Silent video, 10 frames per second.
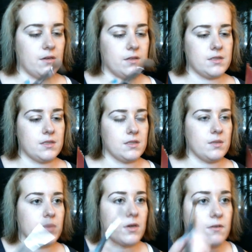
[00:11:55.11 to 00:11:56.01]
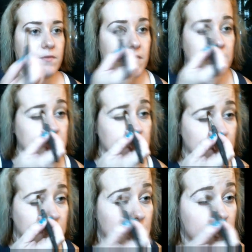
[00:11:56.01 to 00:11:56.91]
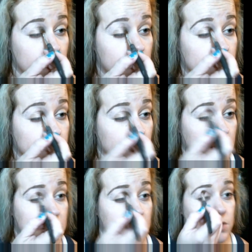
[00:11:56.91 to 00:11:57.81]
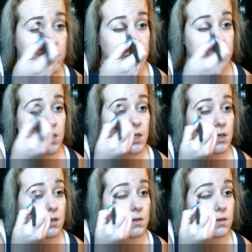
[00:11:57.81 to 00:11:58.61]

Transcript: this is the perfect transition shade